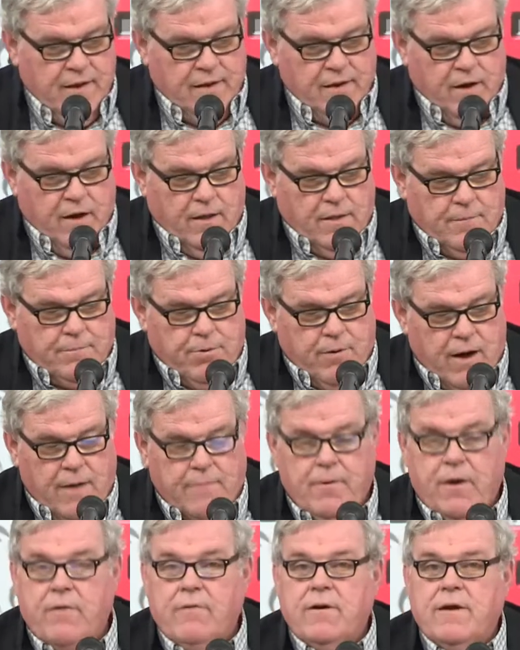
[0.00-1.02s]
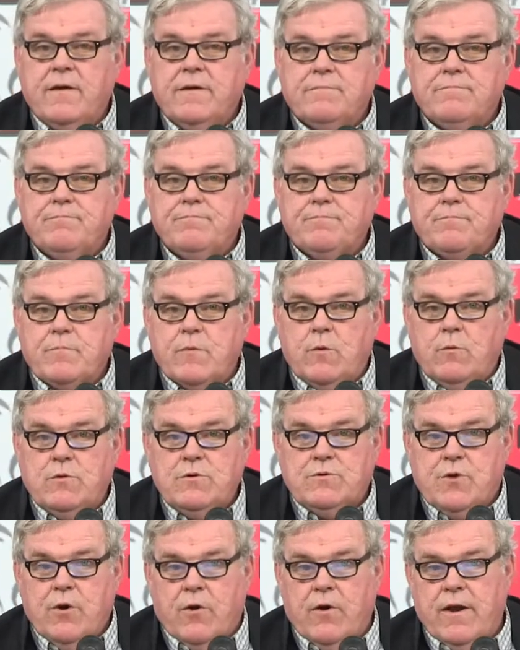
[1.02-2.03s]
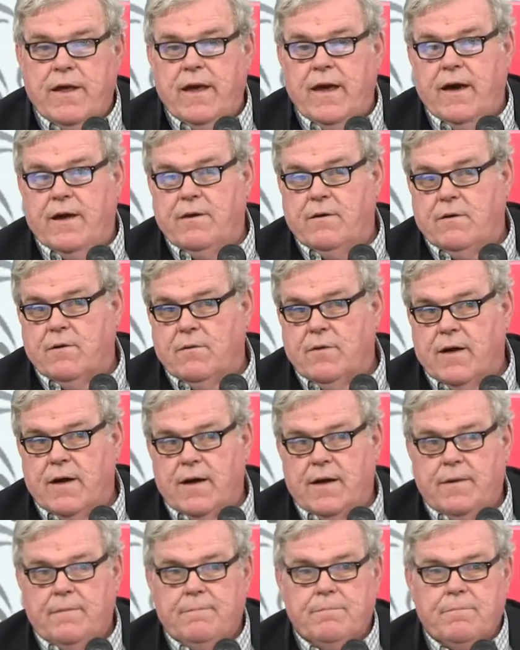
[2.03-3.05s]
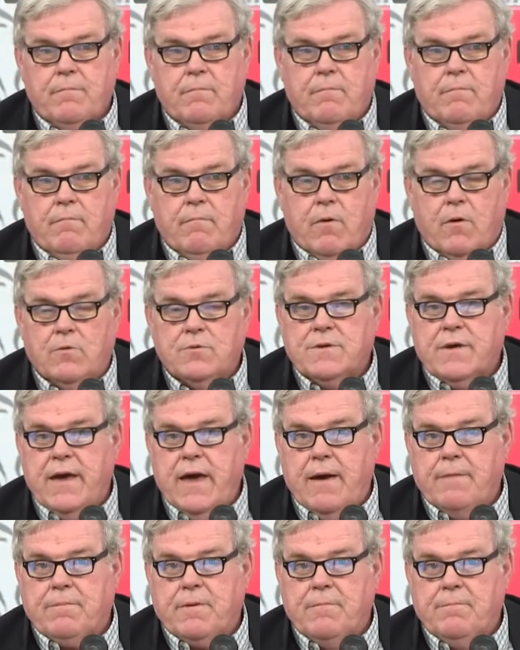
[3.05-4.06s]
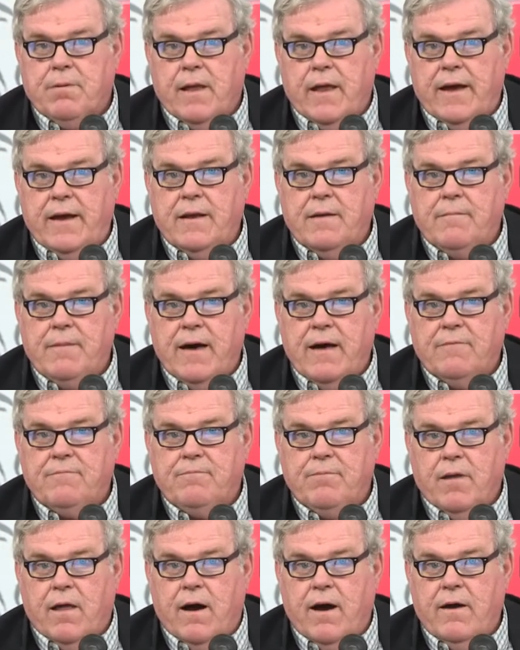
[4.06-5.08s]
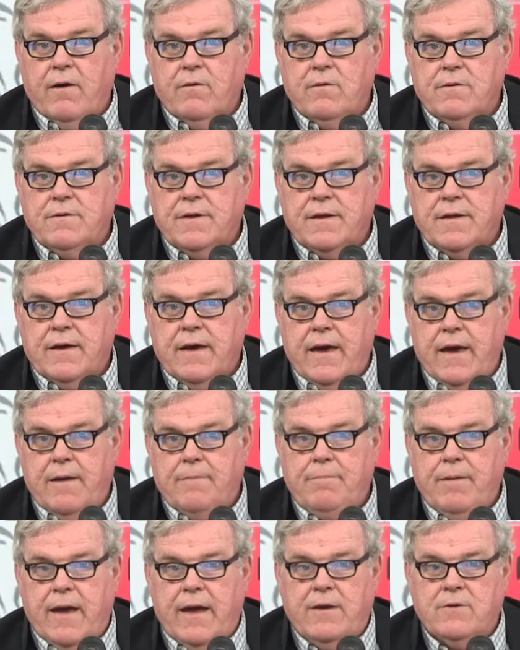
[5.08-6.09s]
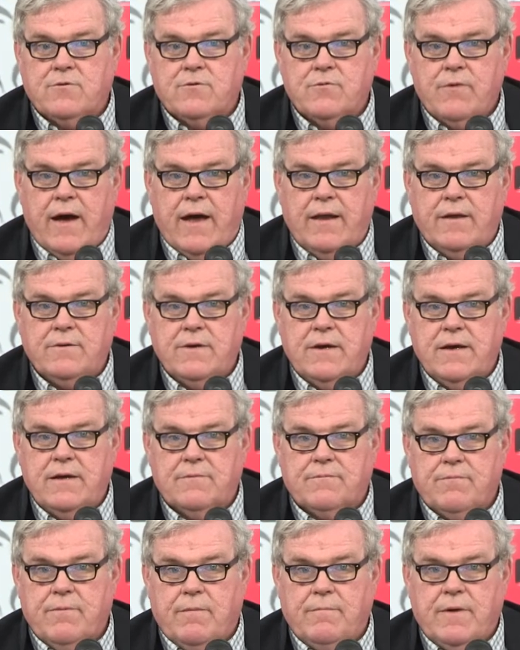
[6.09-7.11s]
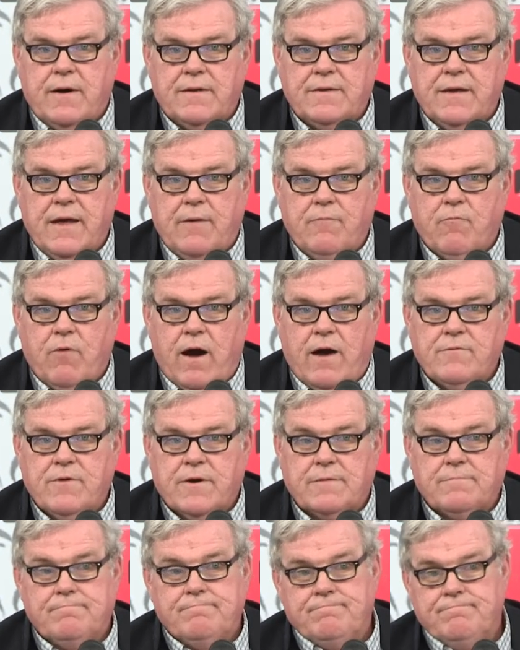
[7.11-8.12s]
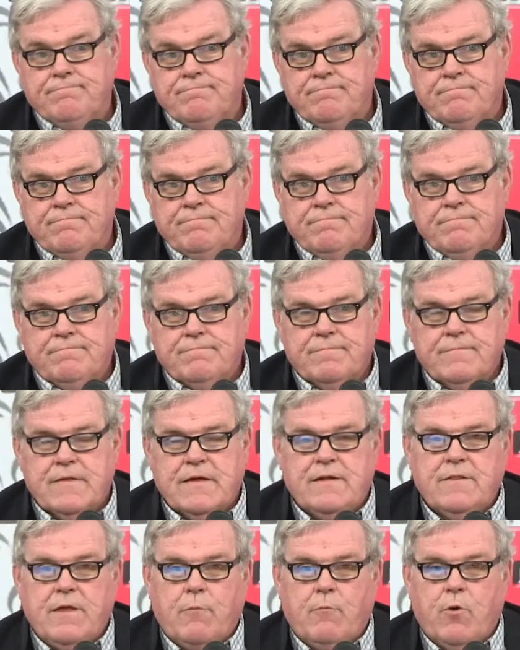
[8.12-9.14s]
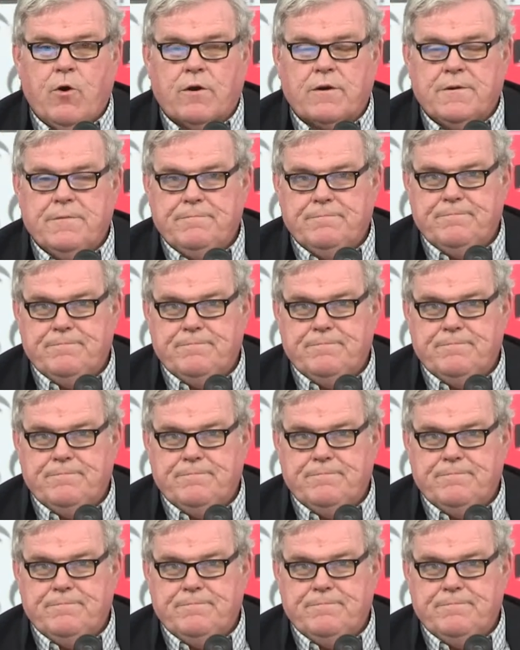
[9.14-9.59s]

You know, the primary was dirty. I know Moe's camp complained about flyers and campaign strategies from Team Roderick. They worked.